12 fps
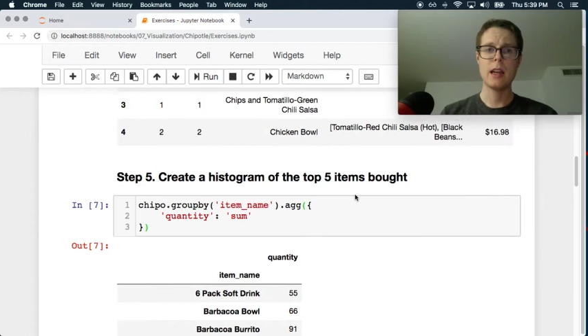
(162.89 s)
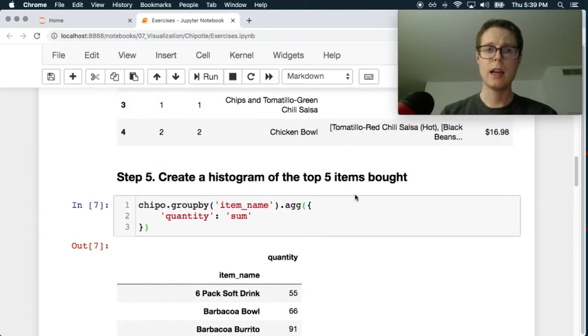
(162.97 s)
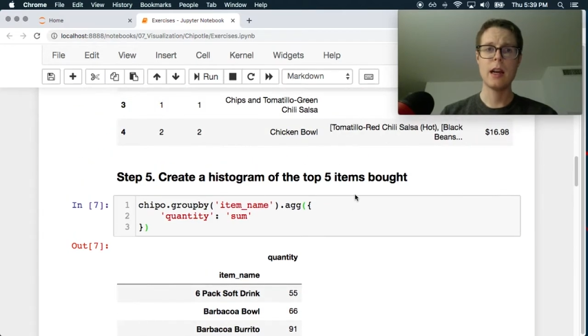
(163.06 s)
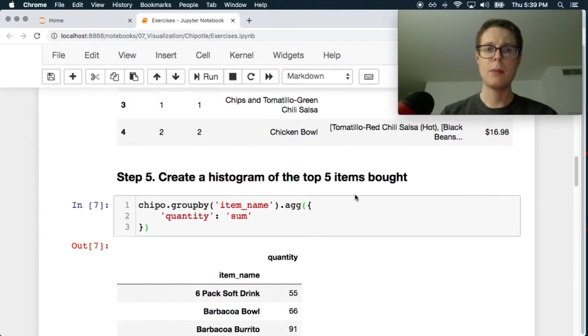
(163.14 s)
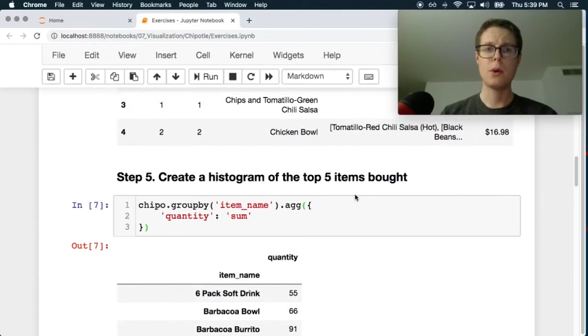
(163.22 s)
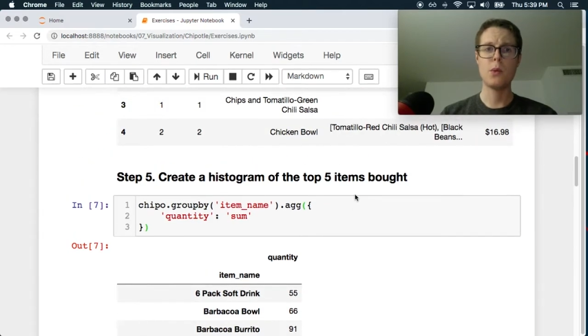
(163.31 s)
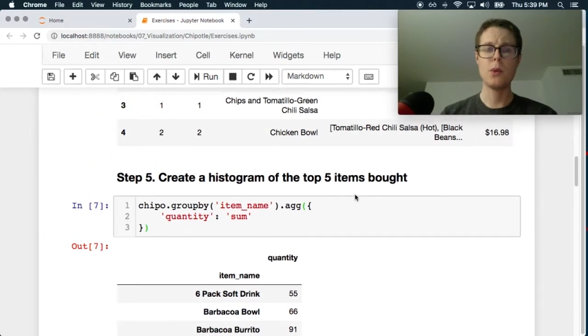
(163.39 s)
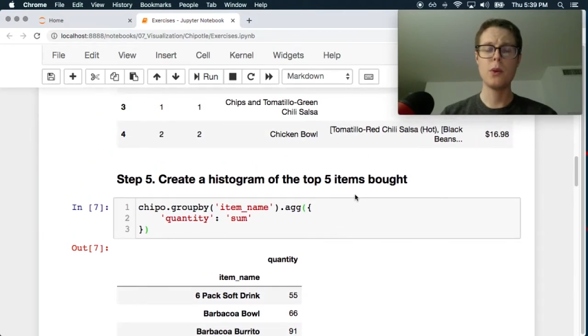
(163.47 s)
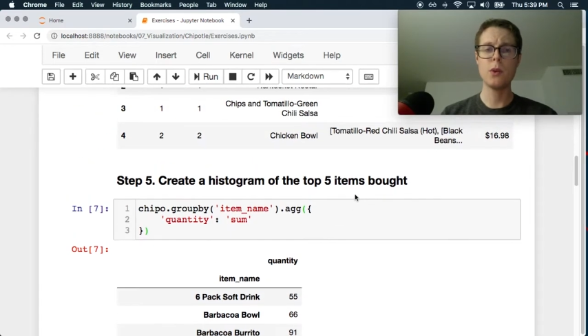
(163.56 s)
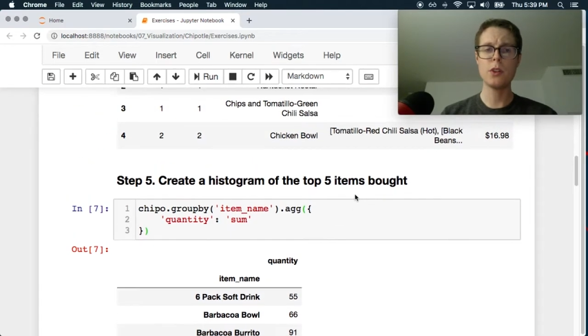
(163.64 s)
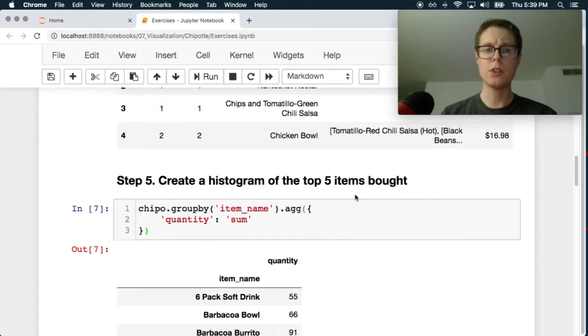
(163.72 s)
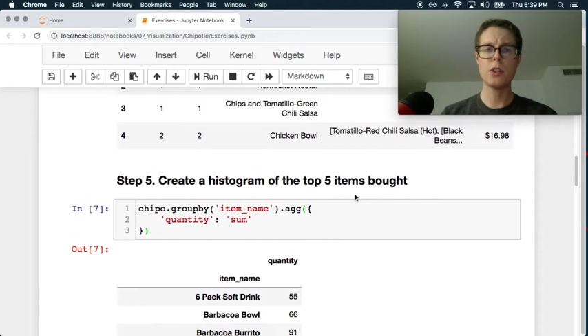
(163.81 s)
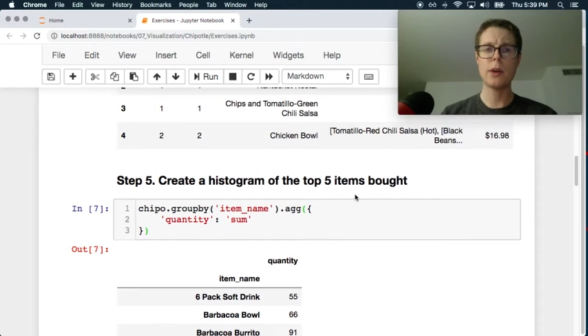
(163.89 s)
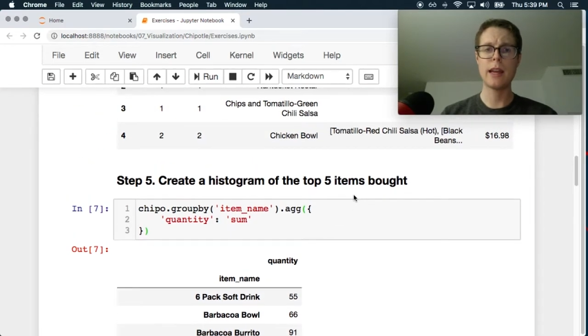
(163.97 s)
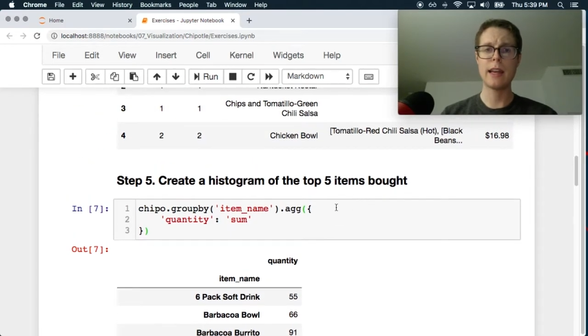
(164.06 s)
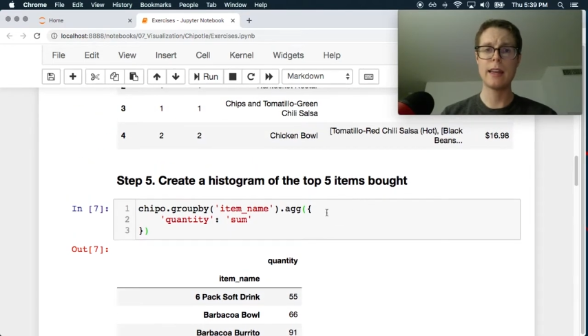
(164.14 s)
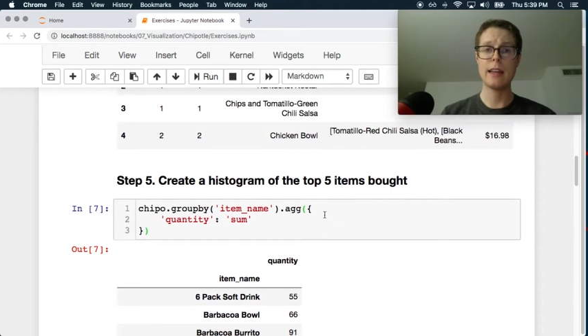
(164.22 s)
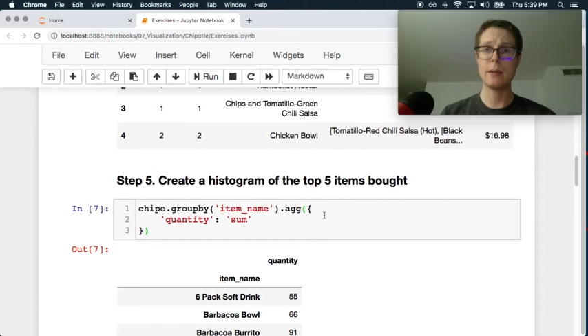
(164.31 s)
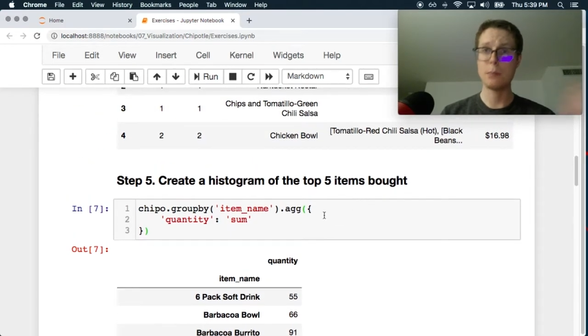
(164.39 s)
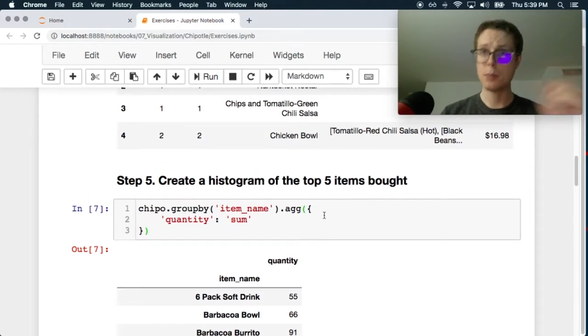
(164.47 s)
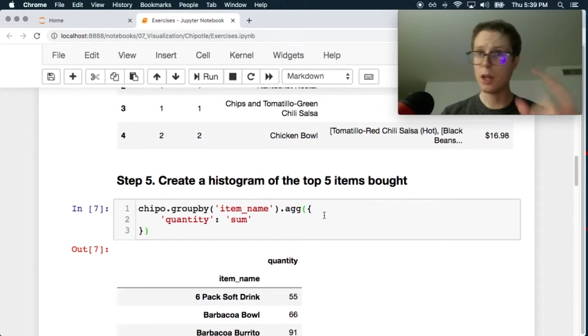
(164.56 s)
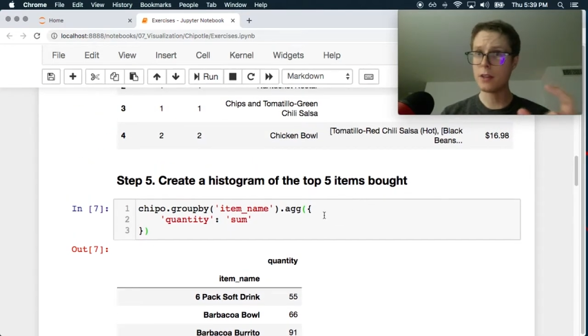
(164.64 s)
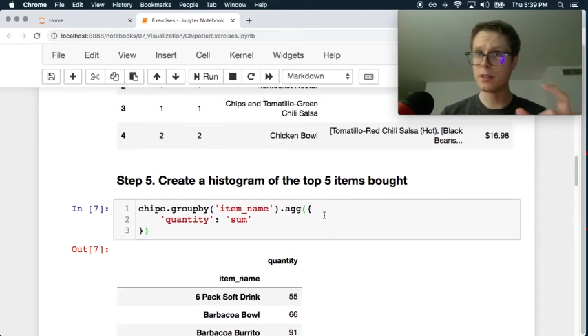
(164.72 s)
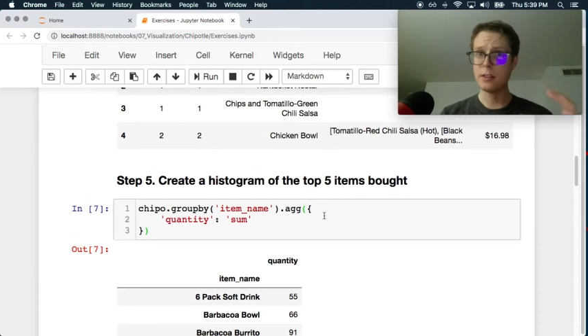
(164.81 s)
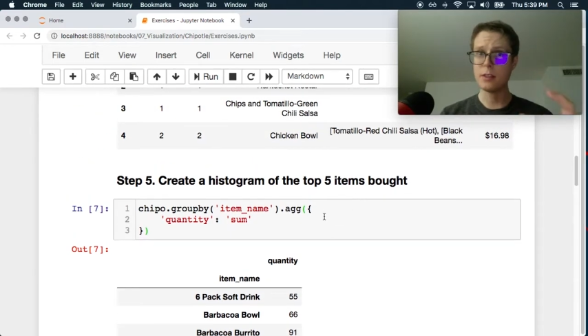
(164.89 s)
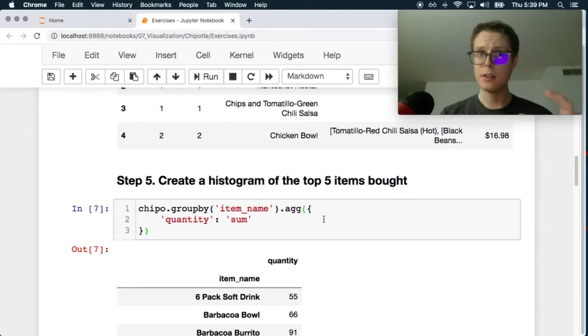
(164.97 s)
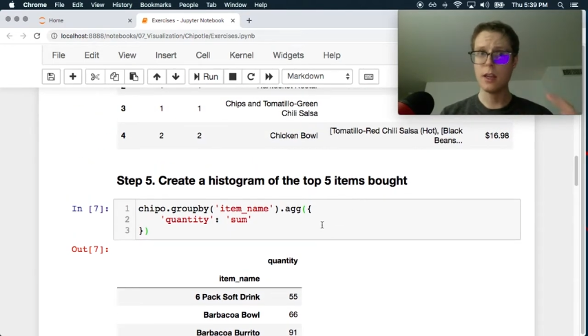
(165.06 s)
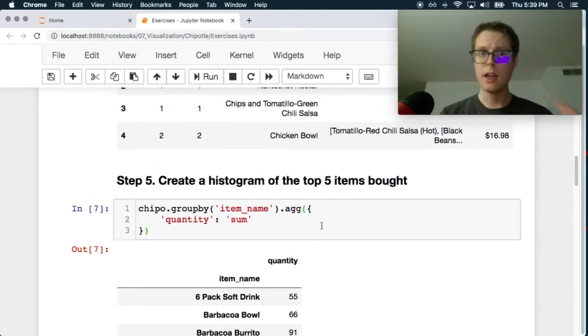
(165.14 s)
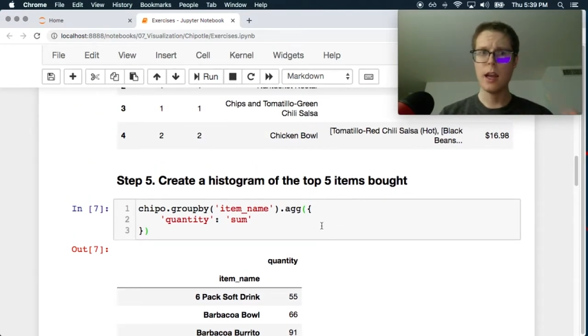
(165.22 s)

Um, but we want to go ahead and plot this.